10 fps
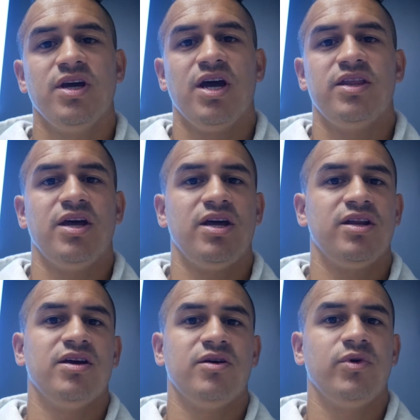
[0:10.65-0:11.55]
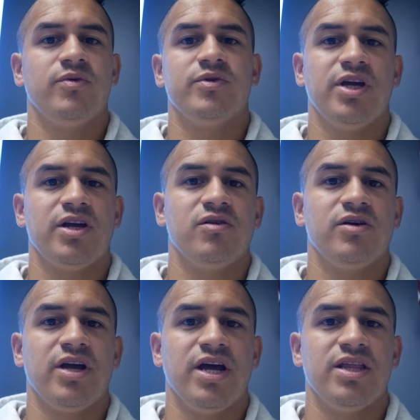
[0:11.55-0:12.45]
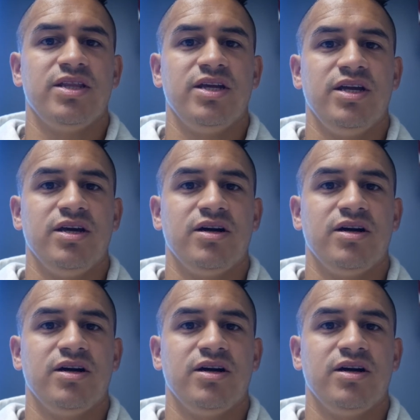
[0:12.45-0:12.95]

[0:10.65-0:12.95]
and then we will take a look at the